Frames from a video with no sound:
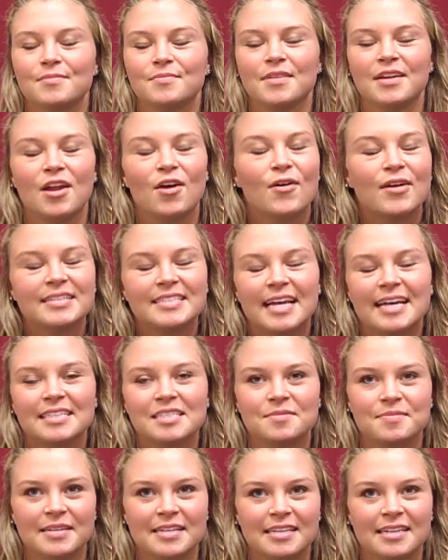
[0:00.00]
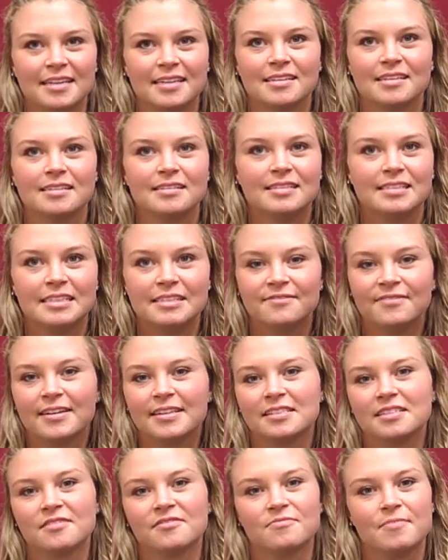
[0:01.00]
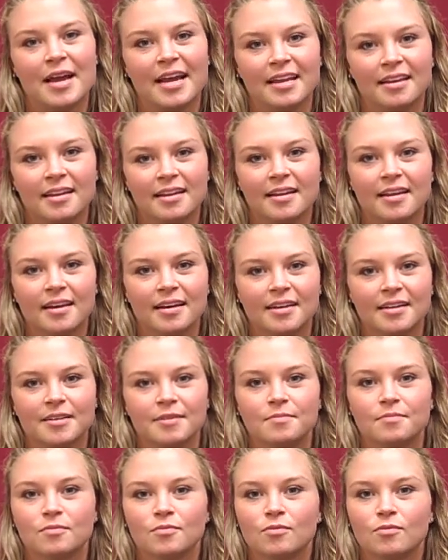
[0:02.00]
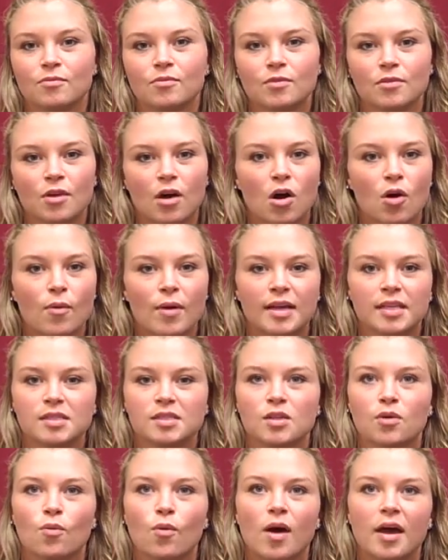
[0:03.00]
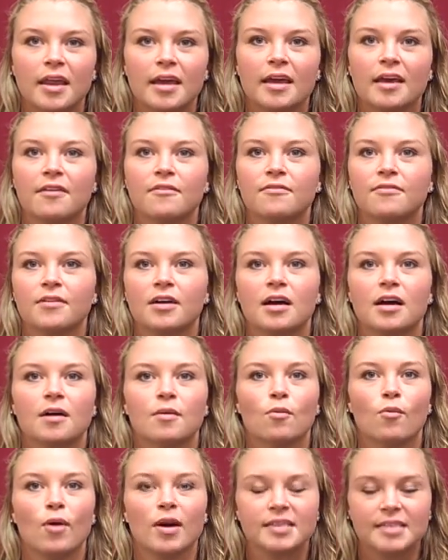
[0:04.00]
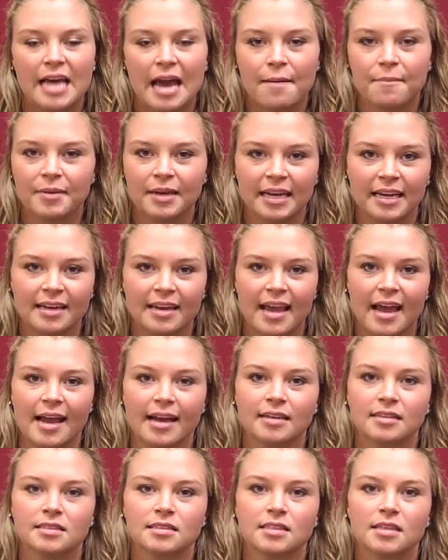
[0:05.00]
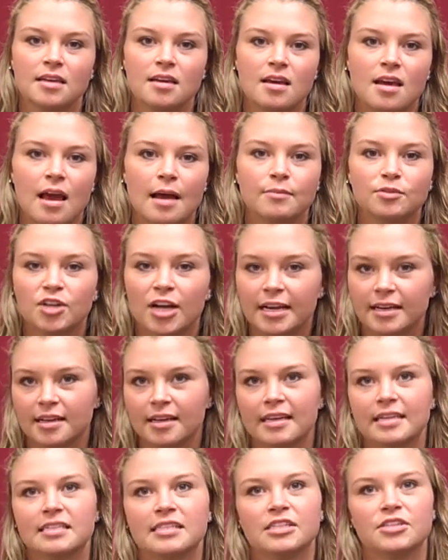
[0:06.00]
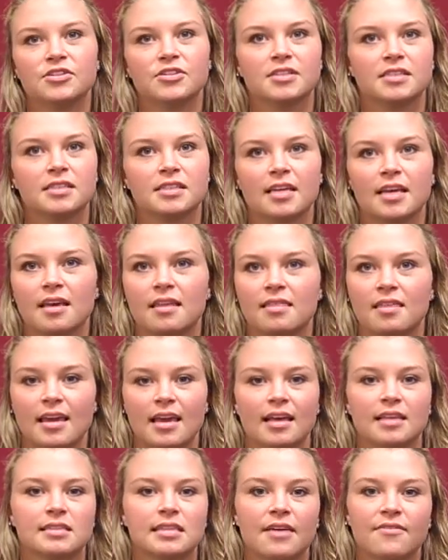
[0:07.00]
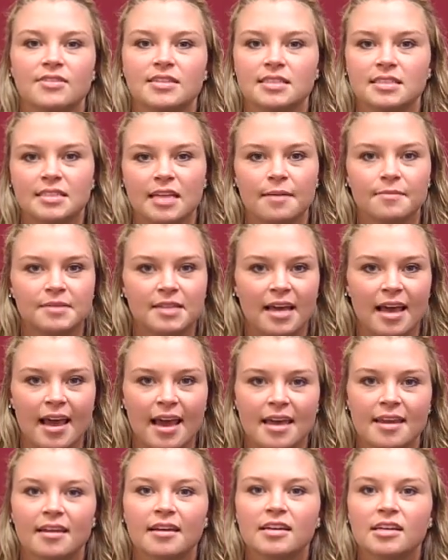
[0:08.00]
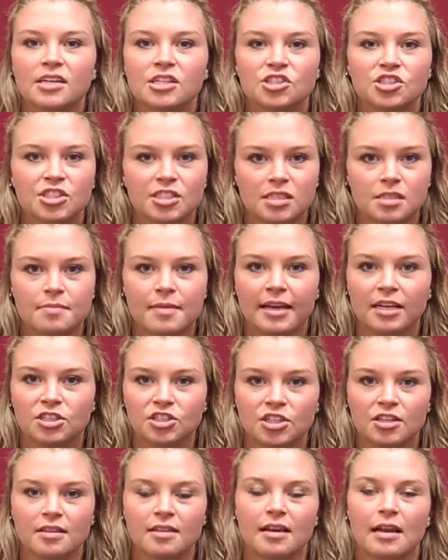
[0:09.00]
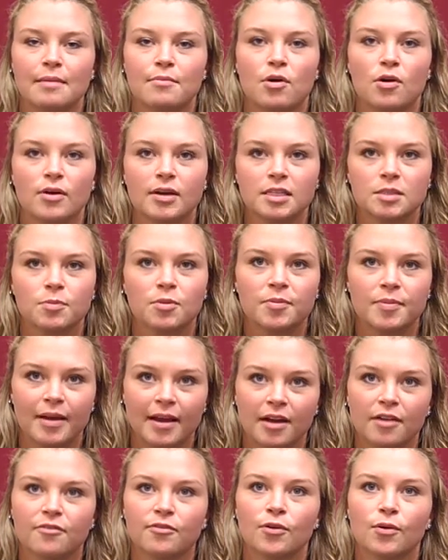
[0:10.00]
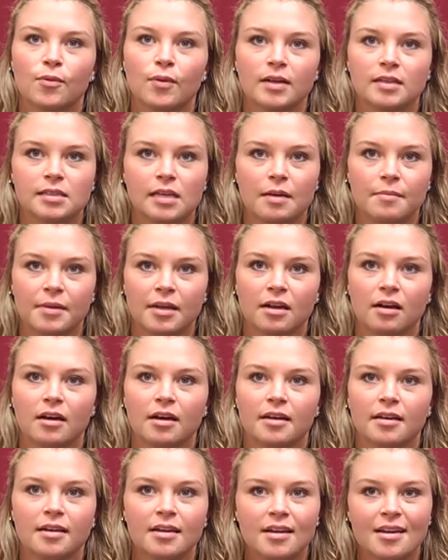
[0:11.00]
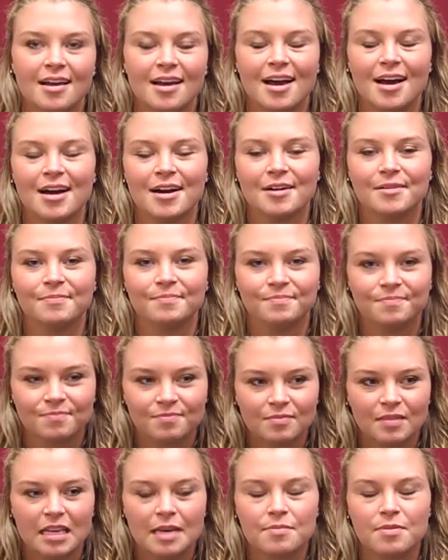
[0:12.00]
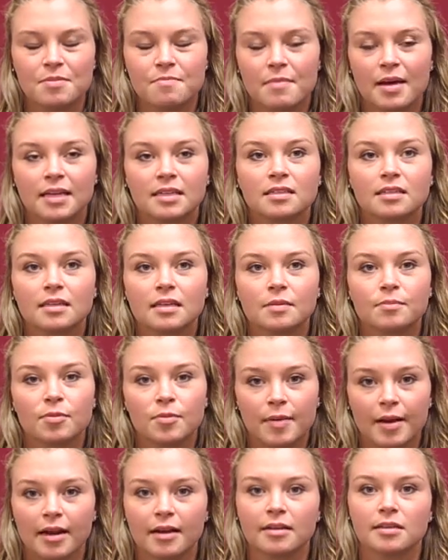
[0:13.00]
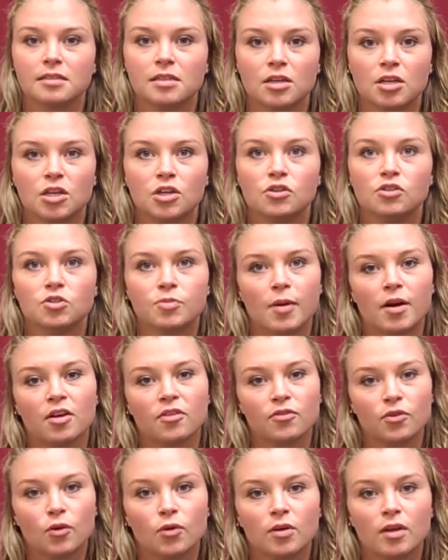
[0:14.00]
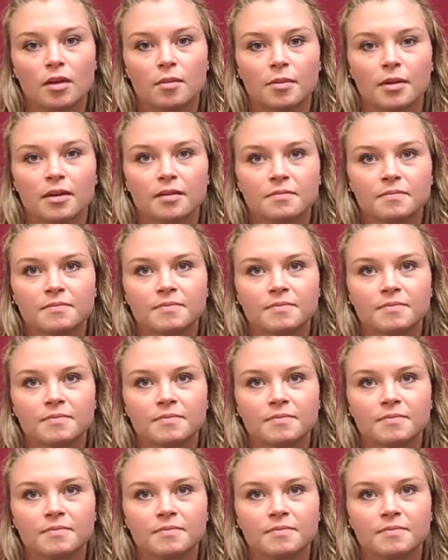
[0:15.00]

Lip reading: It always has to be defensive-minded. Always the what if, what's happening next. I'm trying to continuously think 7 steps ahead just to make sure that I'm always prepared for what's coming on. Keeping mentally prepared is a huge part of goalkeeping.